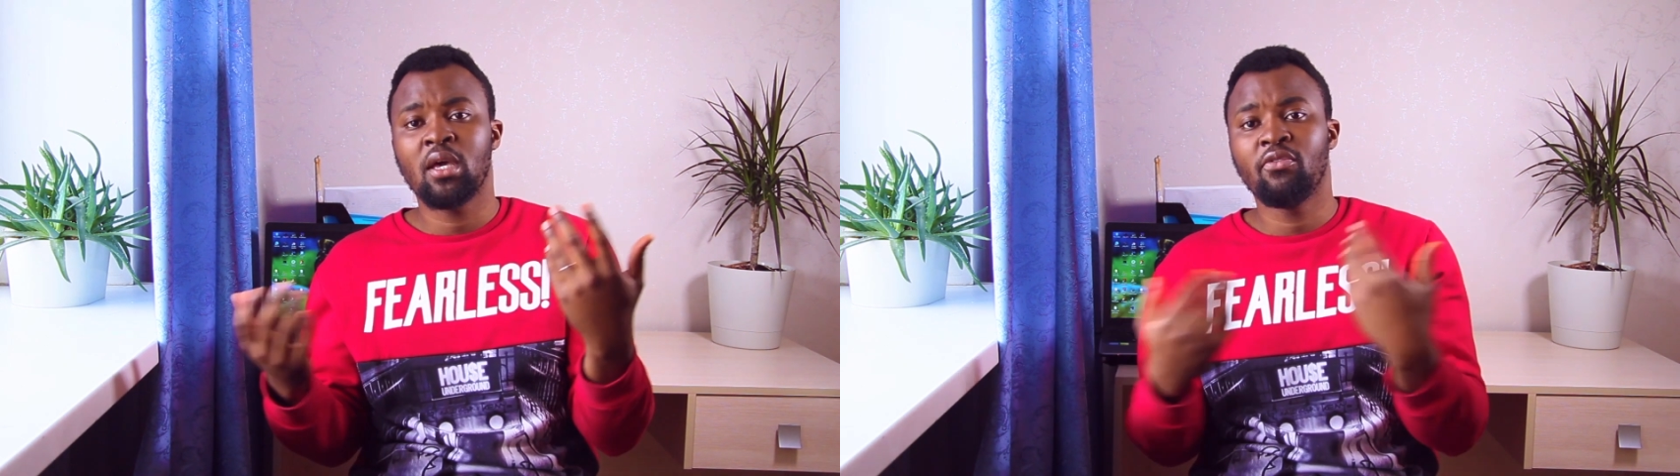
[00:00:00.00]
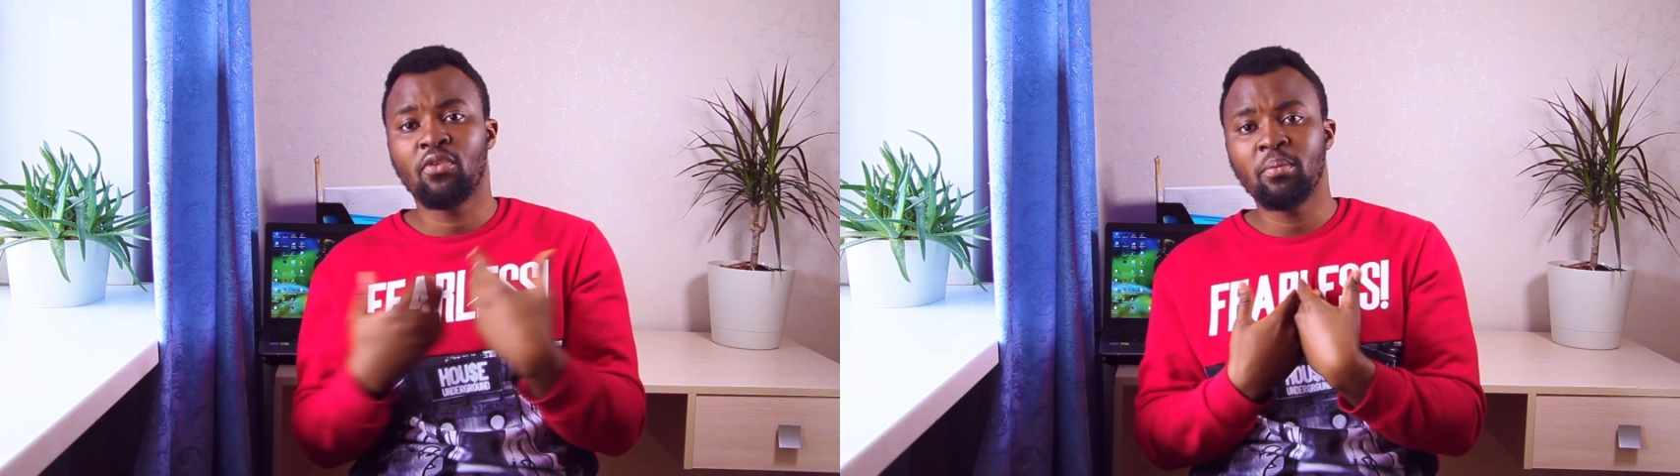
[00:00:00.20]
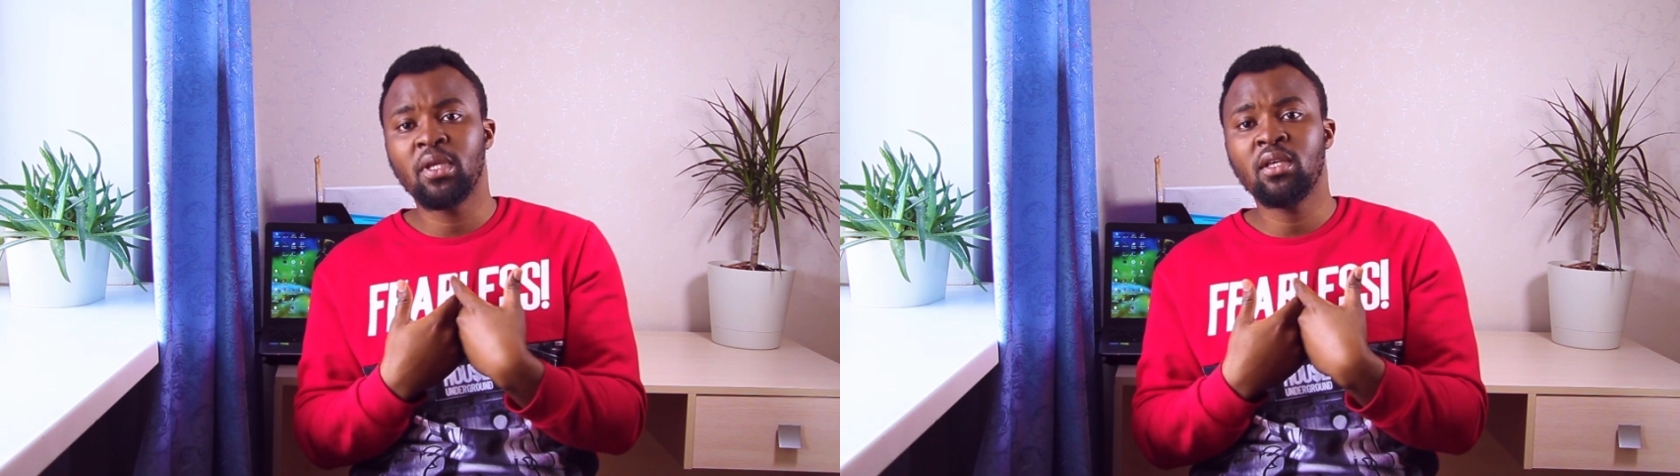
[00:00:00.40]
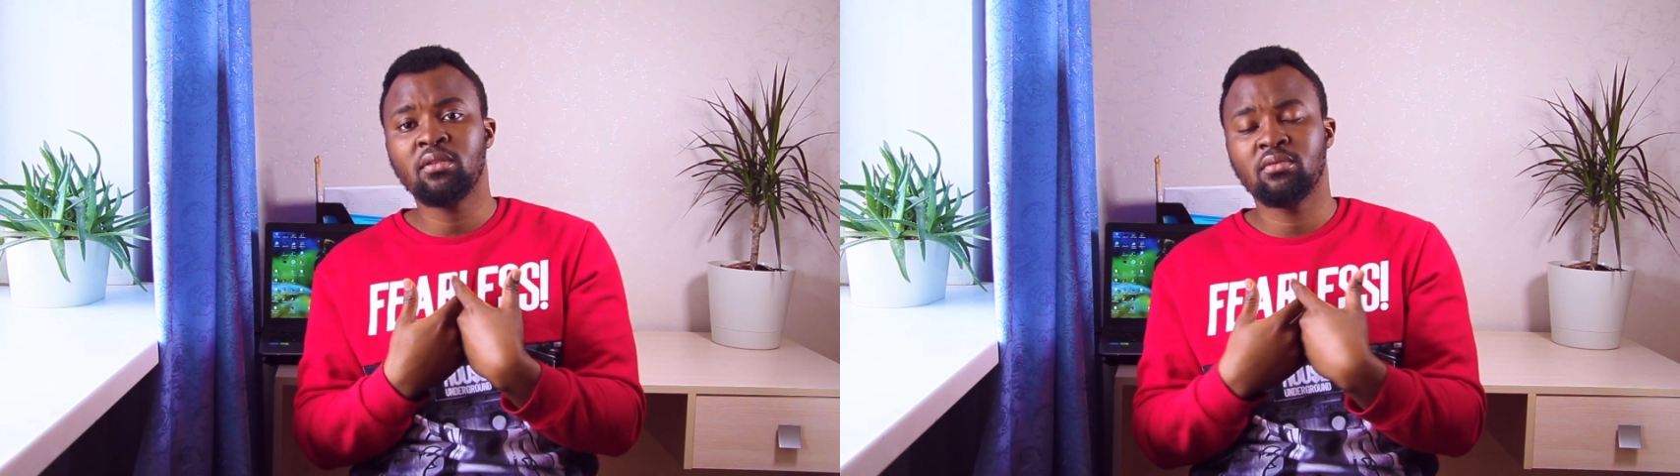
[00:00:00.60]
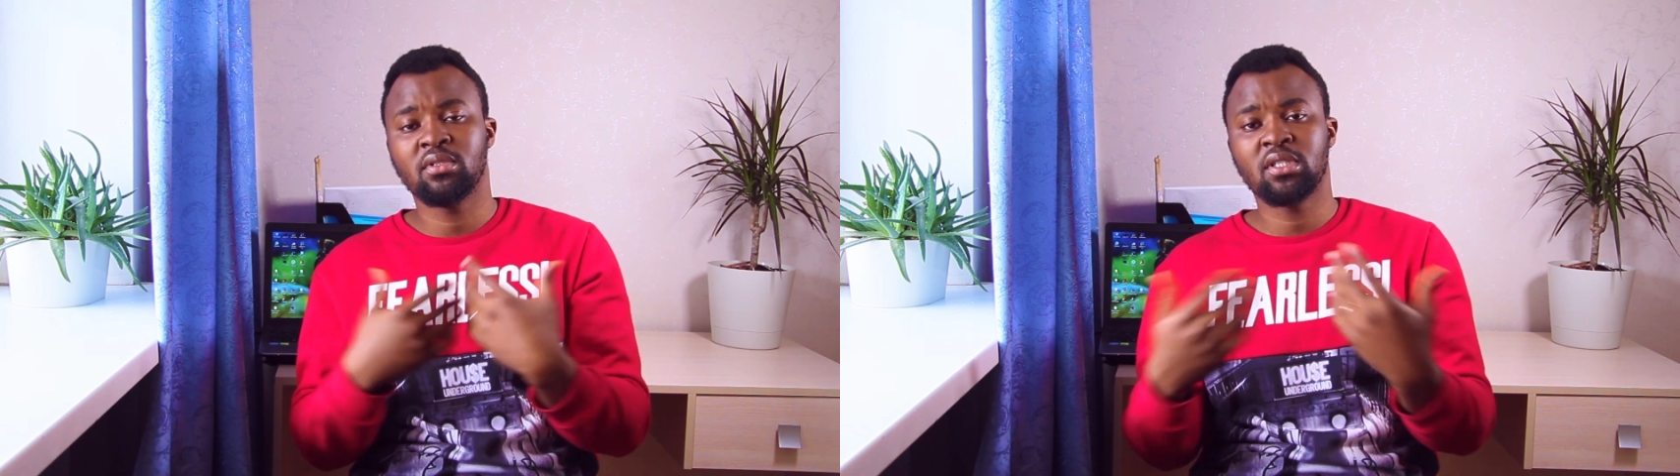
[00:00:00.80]
for me
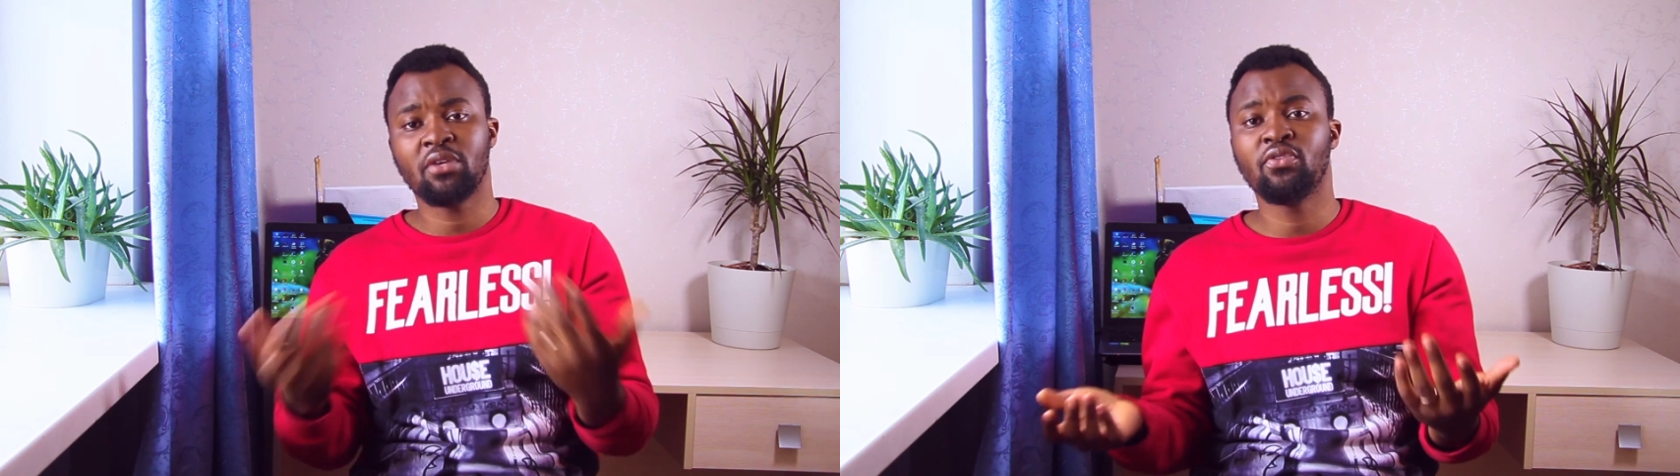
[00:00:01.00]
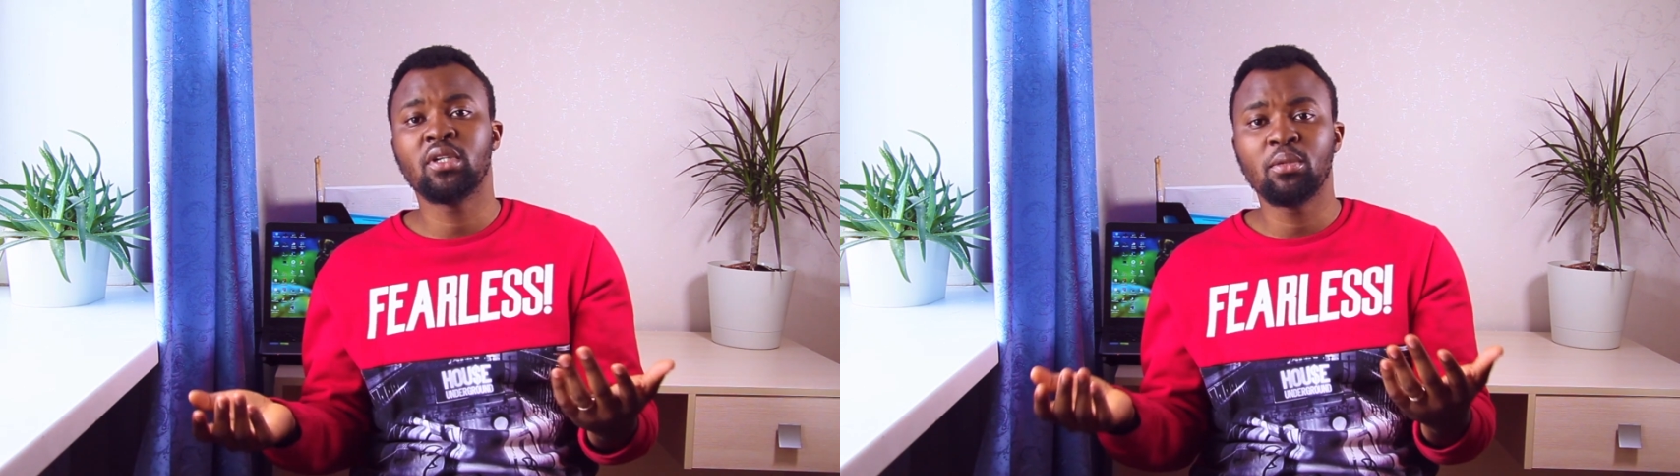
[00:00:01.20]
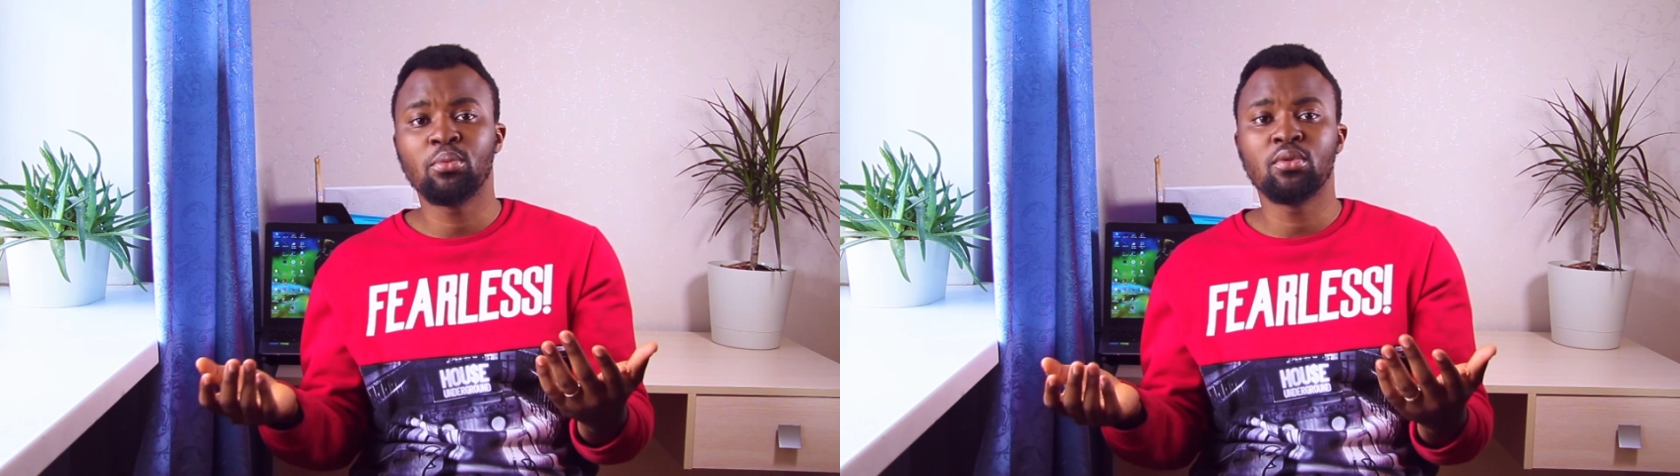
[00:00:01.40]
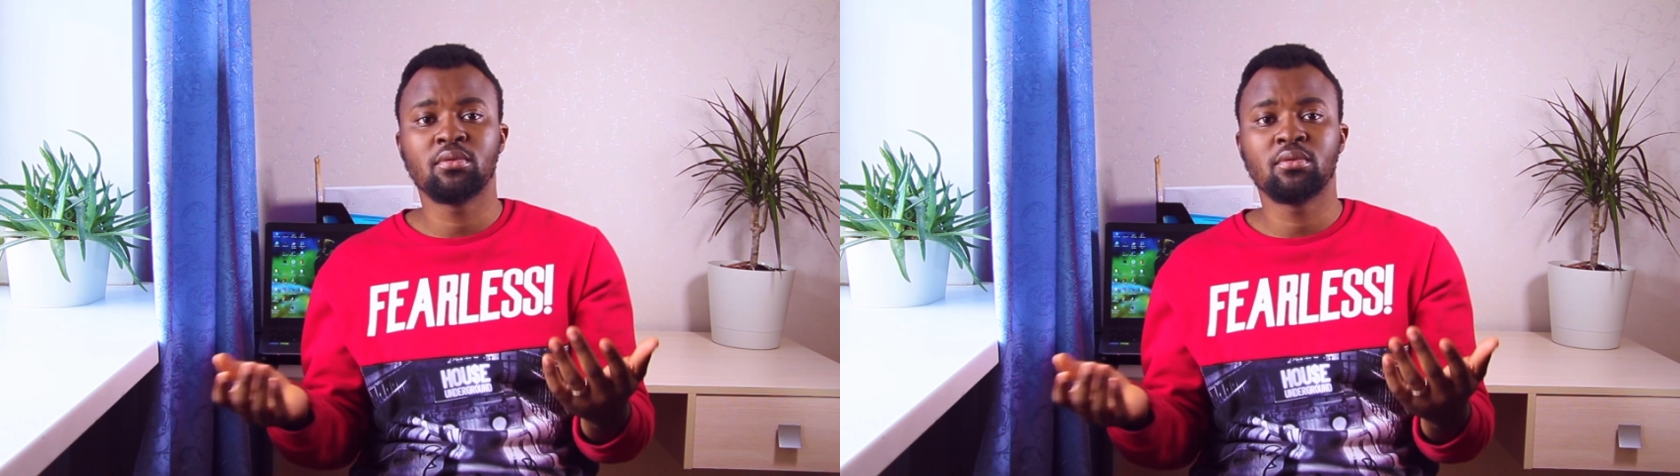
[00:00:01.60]
it's affordable.